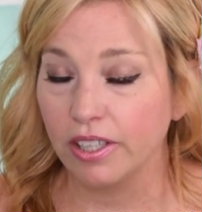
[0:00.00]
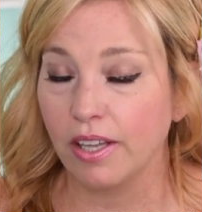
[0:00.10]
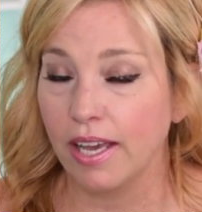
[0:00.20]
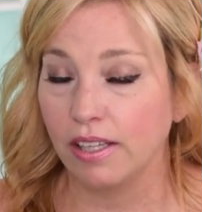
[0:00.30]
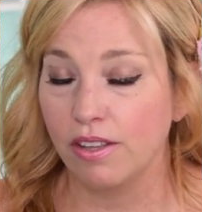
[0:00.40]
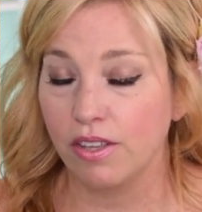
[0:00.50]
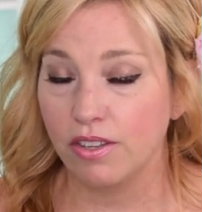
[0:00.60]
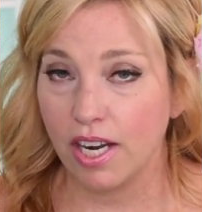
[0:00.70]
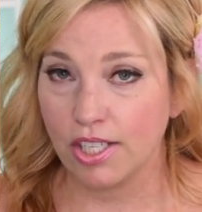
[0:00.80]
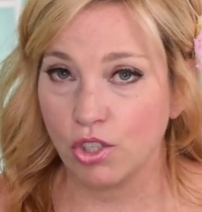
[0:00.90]
likely that
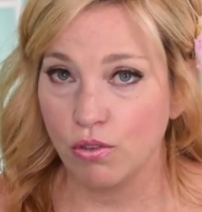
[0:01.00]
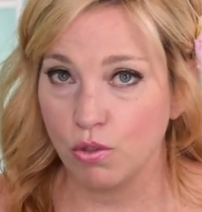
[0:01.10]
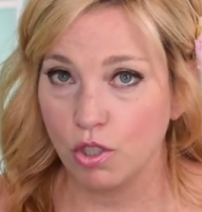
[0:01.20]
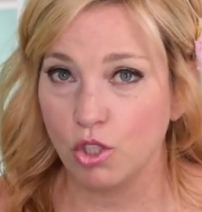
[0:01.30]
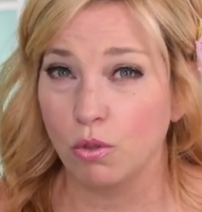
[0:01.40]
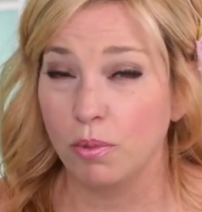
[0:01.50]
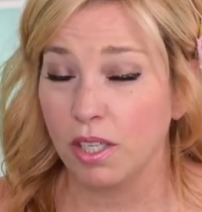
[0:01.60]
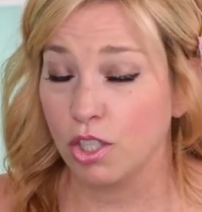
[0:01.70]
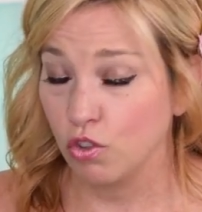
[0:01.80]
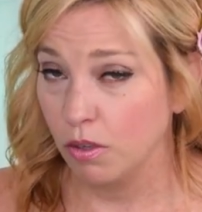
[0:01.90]
the next cruise we do will be
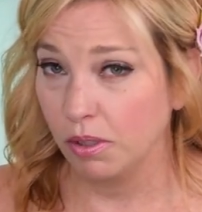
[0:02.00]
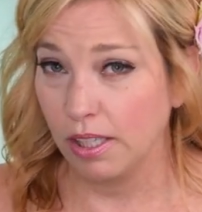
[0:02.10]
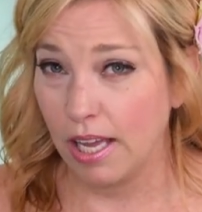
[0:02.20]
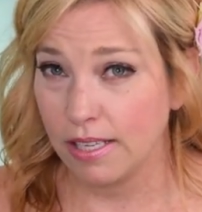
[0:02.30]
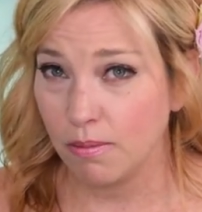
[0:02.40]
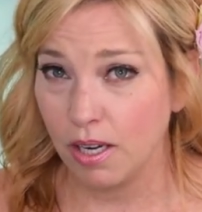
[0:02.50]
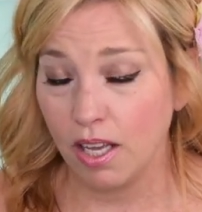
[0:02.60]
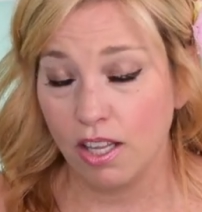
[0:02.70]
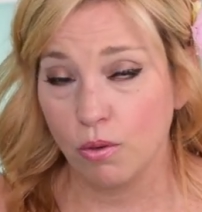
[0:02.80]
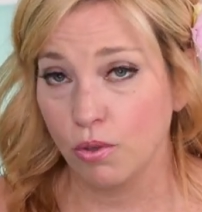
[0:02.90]
extremely last
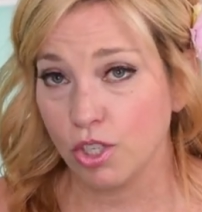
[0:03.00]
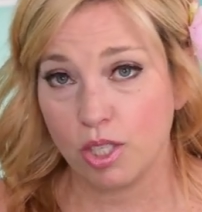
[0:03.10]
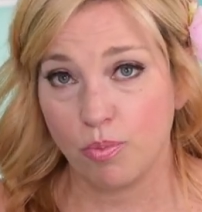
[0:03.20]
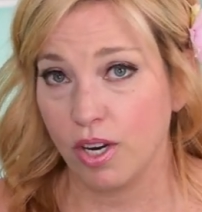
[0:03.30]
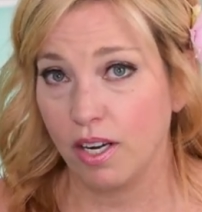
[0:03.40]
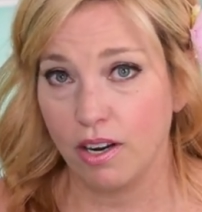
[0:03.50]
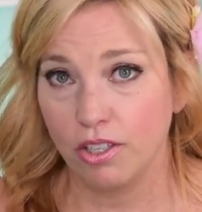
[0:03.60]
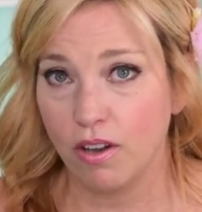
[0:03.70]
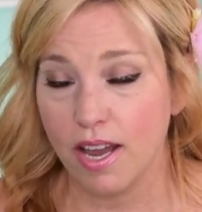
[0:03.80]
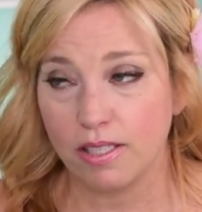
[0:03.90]
minute and that we'll just spring it on
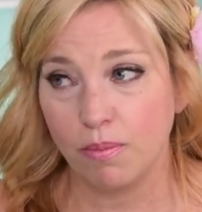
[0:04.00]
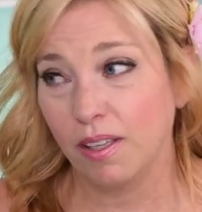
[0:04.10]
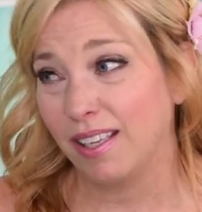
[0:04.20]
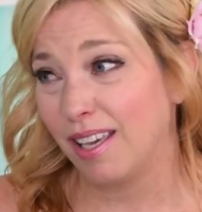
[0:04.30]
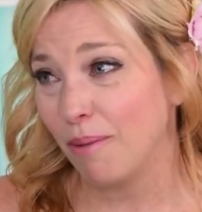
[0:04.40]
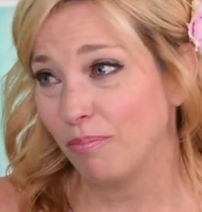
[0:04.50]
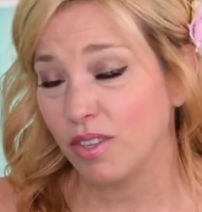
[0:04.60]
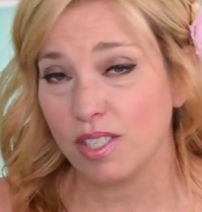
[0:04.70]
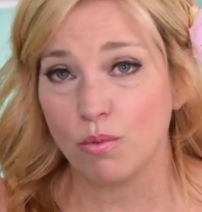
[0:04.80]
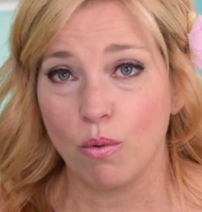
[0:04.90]
you guys and be like, yep,
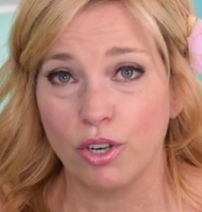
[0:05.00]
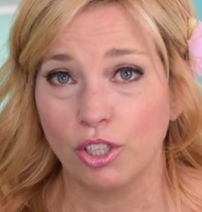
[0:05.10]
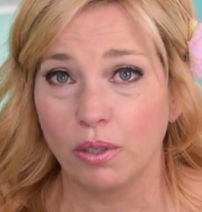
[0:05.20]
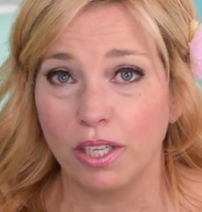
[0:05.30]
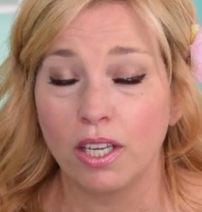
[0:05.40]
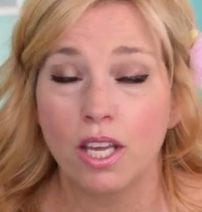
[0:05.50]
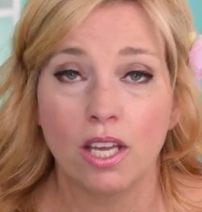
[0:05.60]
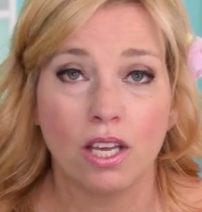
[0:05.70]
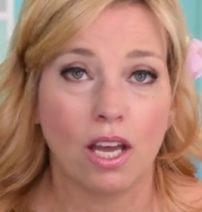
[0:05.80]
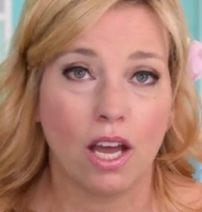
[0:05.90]
this is what we're doing.
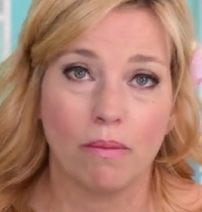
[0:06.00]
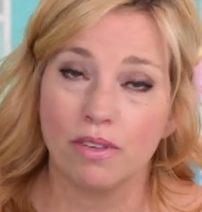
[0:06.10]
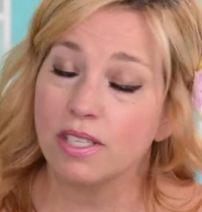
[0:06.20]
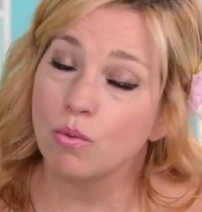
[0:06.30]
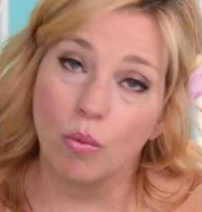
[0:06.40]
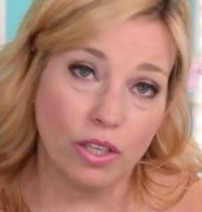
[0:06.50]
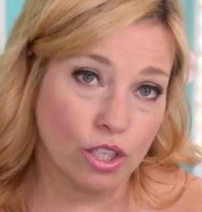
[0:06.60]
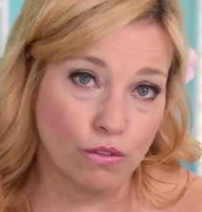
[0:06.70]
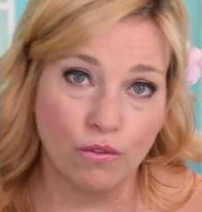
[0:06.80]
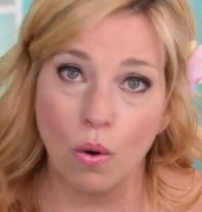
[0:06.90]
This is what we
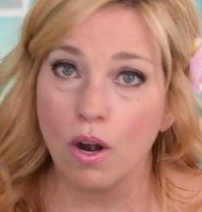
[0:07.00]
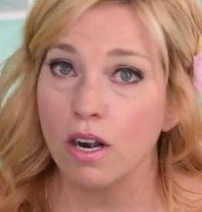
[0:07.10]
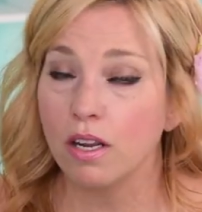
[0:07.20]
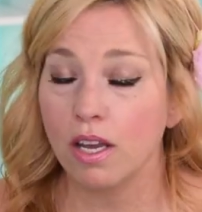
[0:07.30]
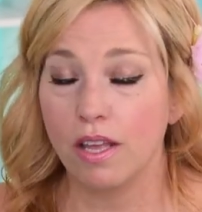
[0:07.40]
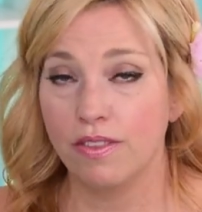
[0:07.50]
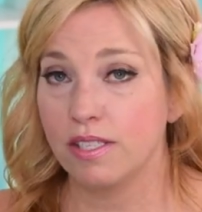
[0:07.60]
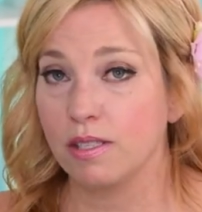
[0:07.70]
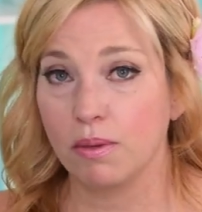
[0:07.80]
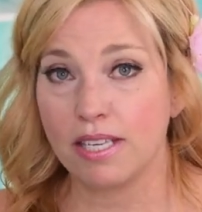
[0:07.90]
could afford. And
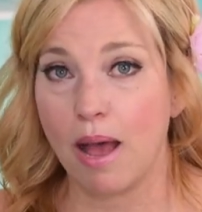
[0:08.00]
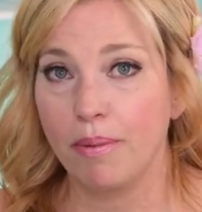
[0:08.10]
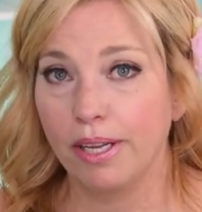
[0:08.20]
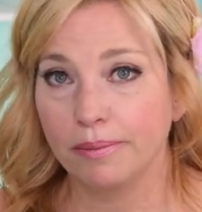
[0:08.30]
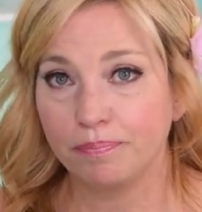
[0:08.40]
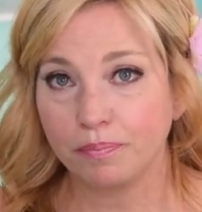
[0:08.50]
this is what's happening.